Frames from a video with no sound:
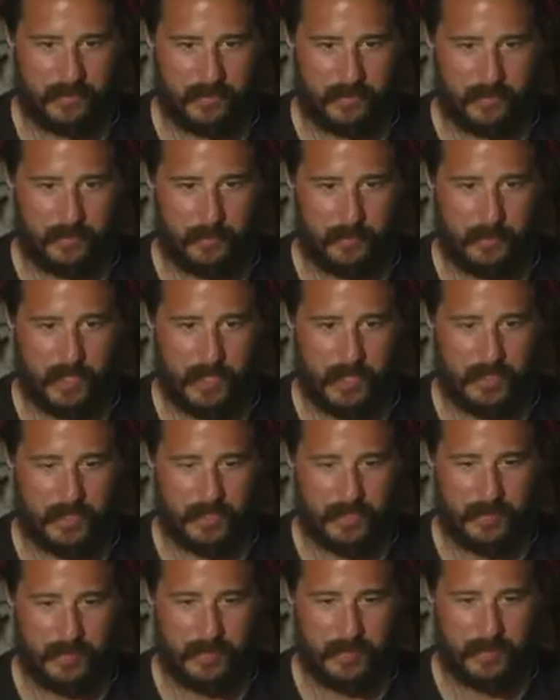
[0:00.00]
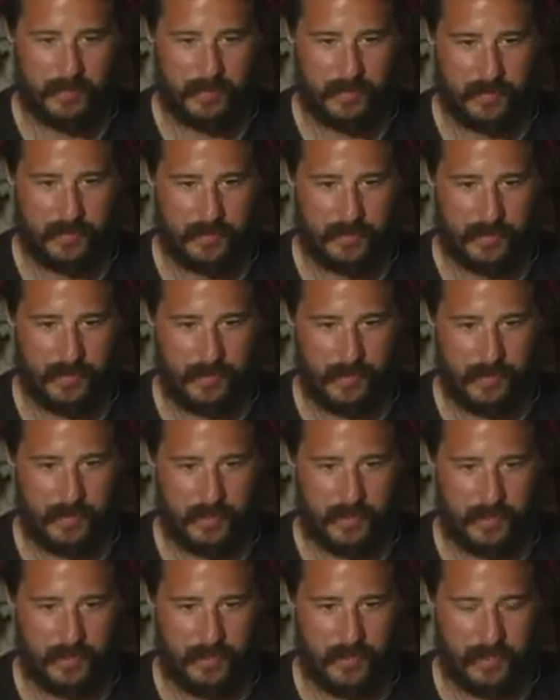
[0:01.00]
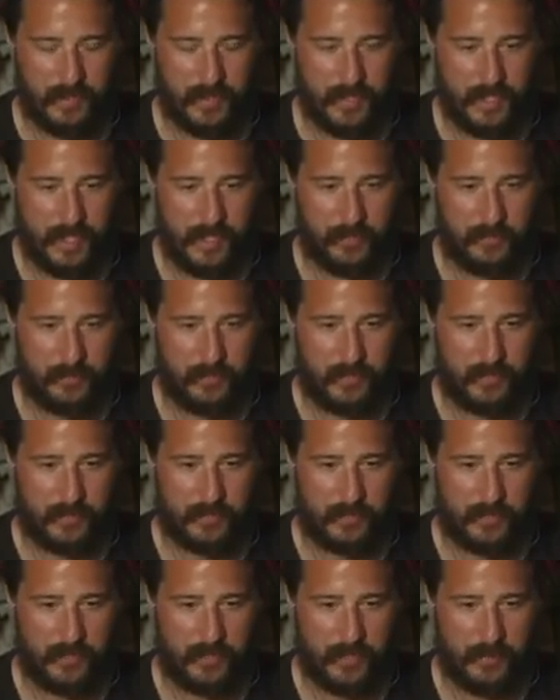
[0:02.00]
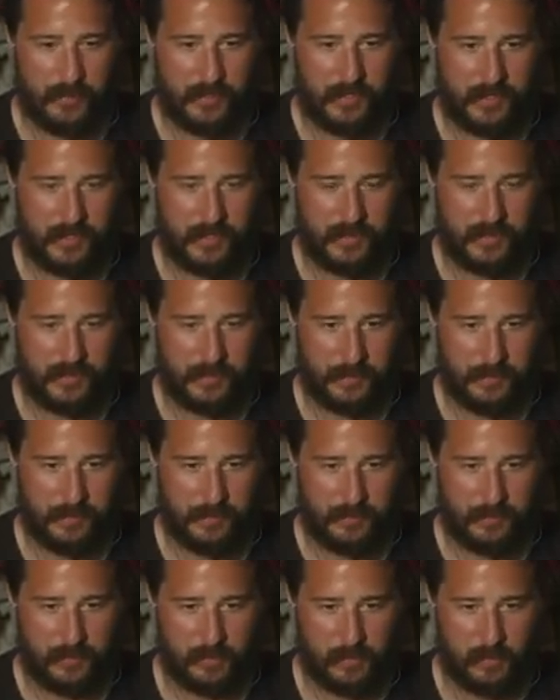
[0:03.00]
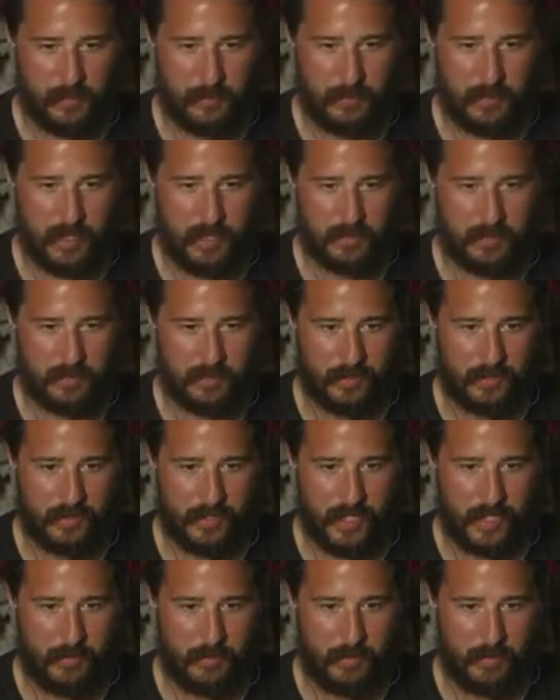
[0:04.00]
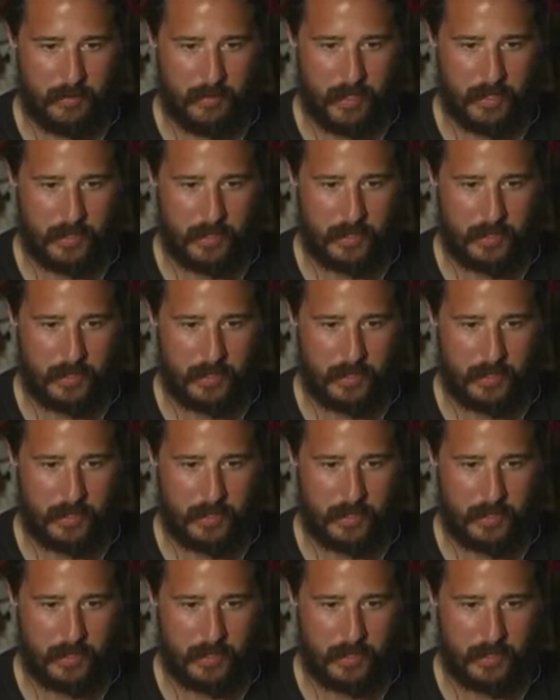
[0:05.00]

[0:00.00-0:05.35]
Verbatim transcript: All right, this is not a great start. I'm just to sim the field goal block, though. I don't want to watch